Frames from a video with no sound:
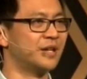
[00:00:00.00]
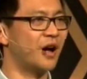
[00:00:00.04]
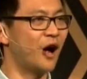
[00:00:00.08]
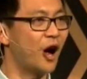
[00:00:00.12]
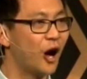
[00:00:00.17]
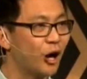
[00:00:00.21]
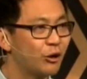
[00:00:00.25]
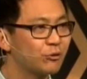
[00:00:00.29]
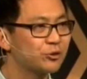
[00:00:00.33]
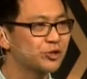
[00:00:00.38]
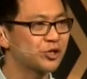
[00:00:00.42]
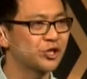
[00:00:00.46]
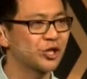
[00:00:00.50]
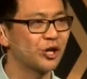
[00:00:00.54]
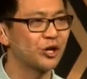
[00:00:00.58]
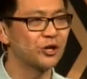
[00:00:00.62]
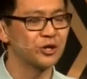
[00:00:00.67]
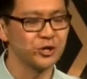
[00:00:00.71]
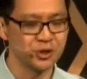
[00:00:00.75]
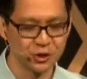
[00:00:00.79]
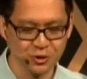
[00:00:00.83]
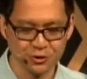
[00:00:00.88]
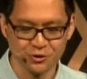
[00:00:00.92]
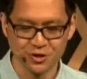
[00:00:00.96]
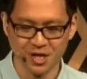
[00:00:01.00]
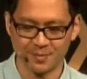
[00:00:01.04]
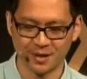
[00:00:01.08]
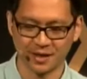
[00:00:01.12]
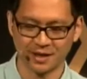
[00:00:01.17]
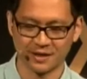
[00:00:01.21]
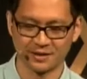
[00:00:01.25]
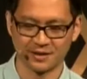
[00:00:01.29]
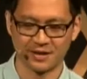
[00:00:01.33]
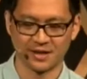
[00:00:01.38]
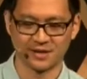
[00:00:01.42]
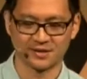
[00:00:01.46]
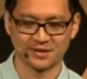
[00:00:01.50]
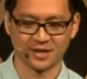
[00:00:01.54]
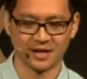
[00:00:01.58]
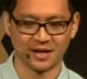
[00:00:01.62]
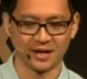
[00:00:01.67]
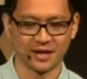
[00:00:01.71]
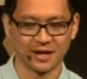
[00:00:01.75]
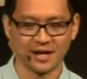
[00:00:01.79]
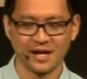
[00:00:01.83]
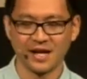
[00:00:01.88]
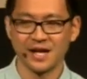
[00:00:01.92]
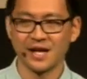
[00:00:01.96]
I'll show you,
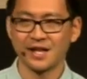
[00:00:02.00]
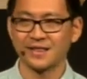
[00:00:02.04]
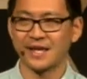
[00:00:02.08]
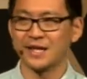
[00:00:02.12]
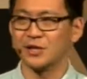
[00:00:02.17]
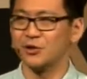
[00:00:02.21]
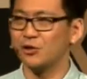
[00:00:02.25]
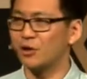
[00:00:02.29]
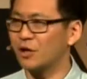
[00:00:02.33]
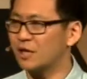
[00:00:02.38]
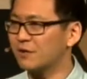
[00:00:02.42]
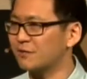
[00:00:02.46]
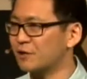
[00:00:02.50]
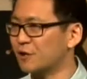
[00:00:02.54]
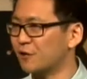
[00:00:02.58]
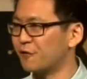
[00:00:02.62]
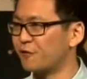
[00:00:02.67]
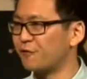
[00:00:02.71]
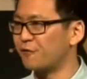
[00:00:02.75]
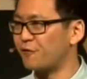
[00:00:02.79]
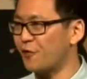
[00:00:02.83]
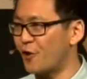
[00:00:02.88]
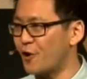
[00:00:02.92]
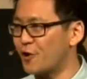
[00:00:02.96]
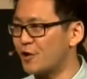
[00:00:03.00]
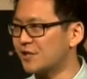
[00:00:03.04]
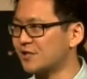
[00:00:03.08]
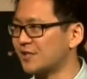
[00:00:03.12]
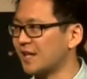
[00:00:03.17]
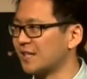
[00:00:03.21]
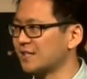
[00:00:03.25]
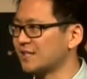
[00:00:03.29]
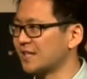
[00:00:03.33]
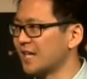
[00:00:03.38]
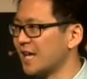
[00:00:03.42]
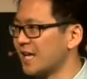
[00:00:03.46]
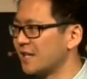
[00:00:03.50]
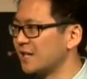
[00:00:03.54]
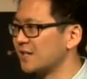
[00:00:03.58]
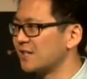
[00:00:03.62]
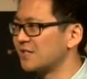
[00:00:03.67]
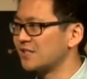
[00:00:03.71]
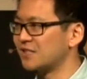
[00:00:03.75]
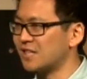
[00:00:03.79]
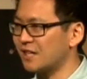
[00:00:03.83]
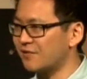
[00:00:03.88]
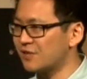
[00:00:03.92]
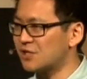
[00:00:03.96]
Nebuchadnezzar, that not even a furnace that's heated
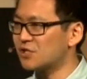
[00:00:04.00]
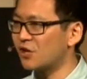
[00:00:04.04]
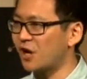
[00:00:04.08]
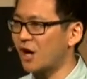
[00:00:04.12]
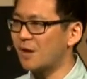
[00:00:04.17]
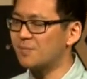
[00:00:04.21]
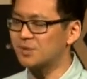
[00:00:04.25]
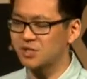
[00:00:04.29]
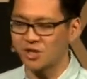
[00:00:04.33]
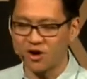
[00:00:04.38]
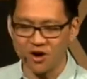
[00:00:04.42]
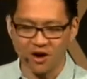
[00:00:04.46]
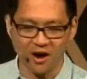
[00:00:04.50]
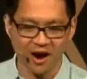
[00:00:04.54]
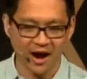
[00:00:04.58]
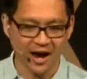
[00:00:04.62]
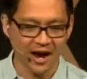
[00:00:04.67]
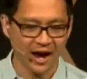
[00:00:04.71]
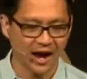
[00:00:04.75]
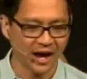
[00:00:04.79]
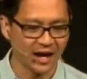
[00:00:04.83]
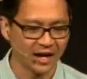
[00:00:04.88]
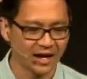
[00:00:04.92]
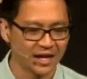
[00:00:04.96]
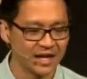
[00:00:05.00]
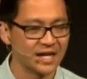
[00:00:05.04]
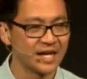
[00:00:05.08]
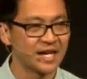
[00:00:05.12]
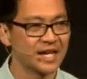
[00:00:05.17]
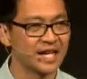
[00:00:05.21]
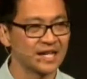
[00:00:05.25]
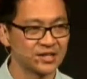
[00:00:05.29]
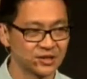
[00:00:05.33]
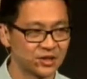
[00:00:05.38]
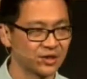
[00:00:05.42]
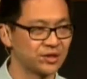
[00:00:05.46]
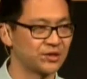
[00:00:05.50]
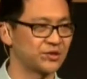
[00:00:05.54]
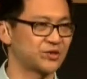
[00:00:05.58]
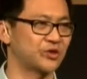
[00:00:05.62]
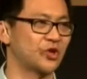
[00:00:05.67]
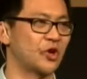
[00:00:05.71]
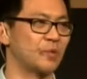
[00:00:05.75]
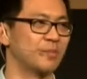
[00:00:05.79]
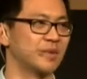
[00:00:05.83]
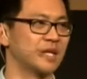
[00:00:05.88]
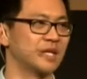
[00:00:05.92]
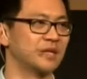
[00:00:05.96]
7 times higher is going to
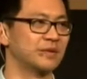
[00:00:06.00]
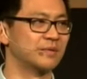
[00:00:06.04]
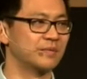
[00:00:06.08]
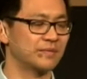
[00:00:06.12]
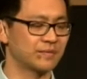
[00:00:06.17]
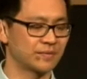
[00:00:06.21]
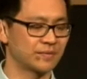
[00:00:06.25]
stop me.